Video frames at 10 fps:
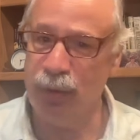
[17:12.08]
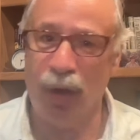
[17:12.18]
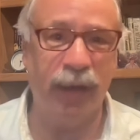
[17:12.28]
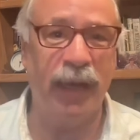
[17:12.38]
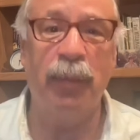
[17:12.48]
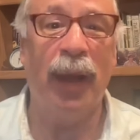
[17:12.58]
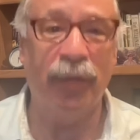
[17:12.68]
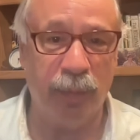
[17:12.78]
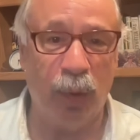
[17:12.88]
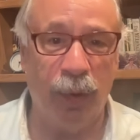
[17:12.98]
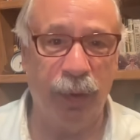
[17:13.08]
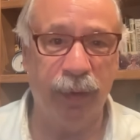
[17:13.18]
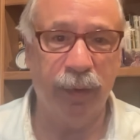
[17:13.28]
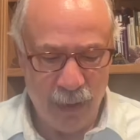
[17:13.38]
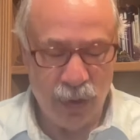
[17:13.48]
talking about the border.
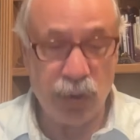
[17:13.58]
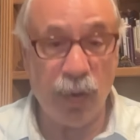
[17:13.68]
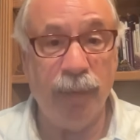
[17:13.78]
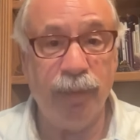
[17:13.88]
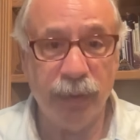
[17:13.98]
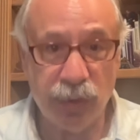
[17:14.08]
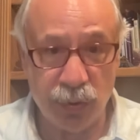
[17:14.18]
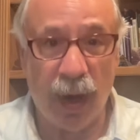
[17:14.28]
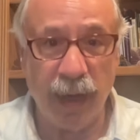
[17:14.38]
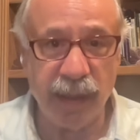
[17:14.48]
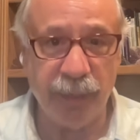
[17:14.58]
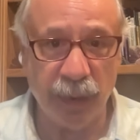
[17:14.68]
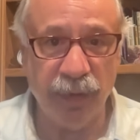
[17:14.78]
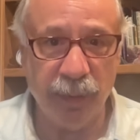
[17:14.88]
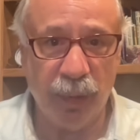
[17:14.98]
Trump tried to
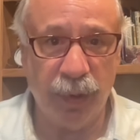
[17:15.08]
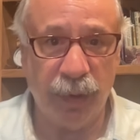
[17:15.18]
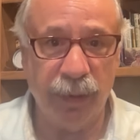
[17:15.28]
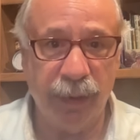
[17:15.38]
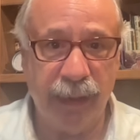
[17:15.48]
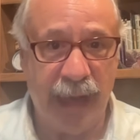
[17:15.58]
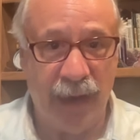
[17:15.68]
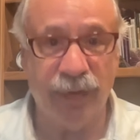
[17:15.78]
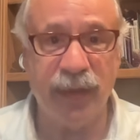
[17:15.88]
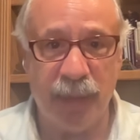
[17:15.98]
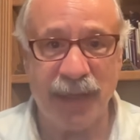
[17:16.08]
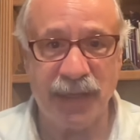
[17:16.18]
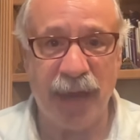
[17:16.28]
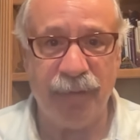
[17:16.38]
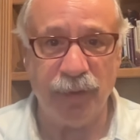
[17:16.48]
build the border, he gave it the
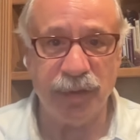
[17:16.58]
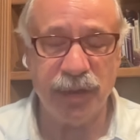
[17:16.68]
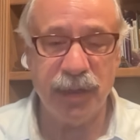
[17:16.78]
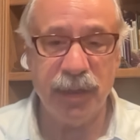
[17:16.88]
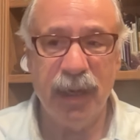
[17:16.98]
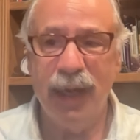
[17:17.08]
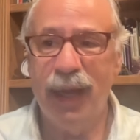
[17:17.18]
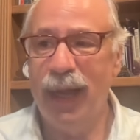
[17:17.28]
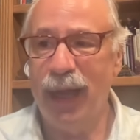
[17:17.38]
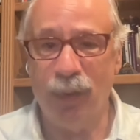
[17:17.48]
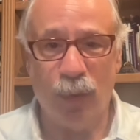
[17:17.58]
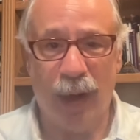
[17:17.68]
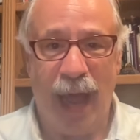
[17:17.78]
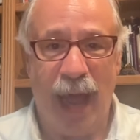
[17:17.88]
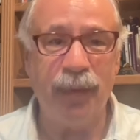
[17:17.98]
best efforts. And what
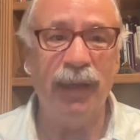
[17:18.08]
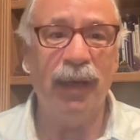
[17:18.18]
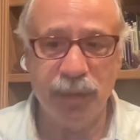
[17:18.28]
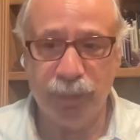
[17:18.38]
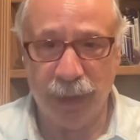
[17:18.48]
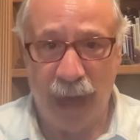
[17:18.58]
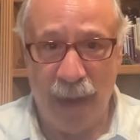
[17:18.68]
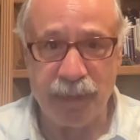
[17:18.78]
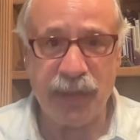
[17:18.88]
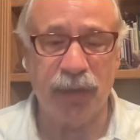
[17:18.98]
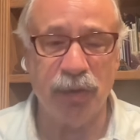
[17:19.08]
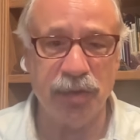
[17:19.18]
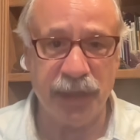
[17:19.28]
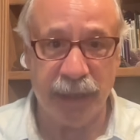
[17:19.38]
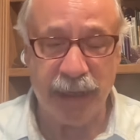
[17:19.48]
happened? Put
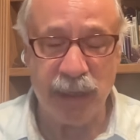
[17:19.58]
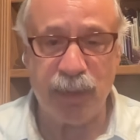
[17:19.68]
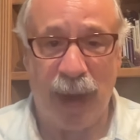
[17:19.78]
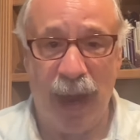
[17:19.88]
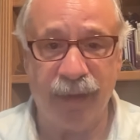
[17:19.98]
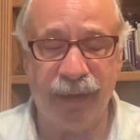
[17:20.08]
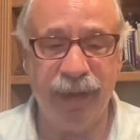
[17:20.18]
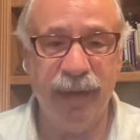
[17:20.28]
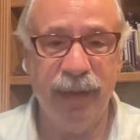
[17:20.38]
obstacles in his path